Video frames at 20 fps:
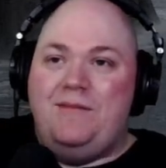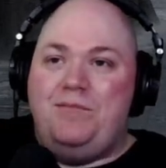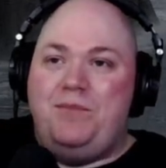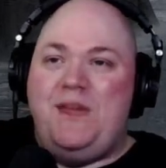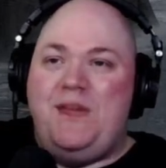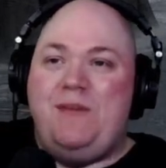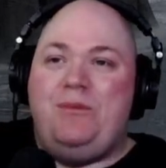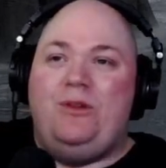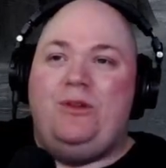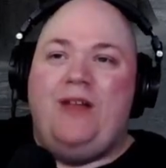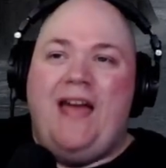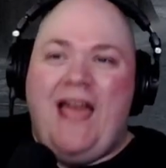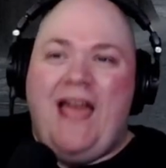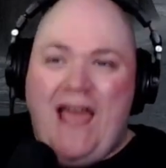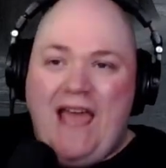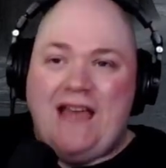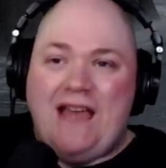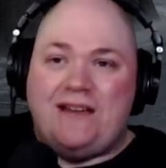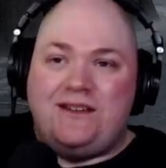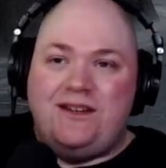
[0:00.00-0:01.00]
People
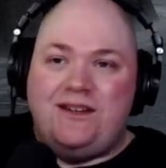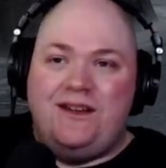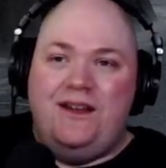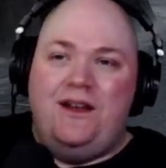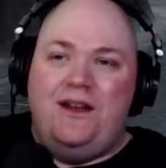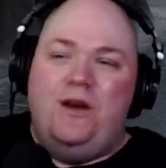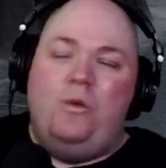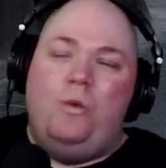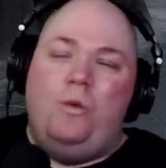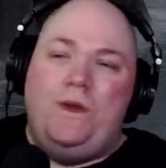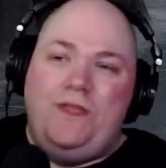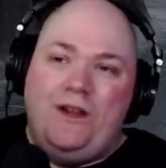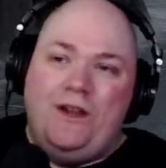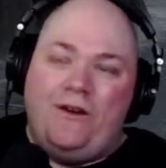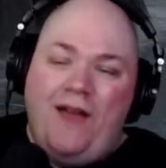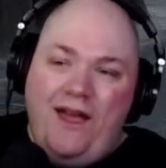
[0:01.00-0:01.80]
hate when their